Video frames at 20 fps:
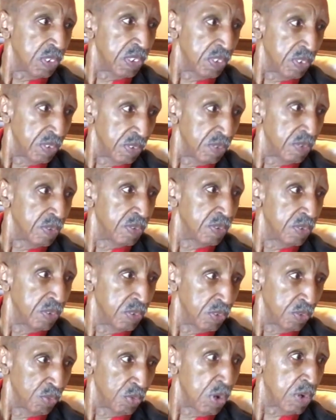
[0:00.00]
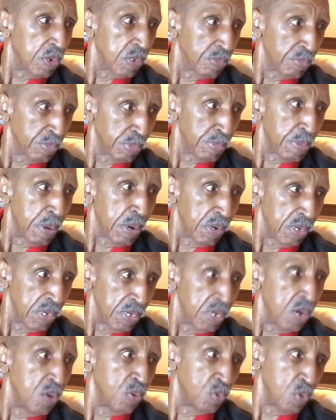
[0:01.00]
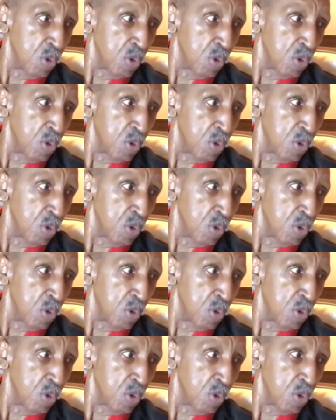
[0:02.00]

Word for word: in the drug smuggling or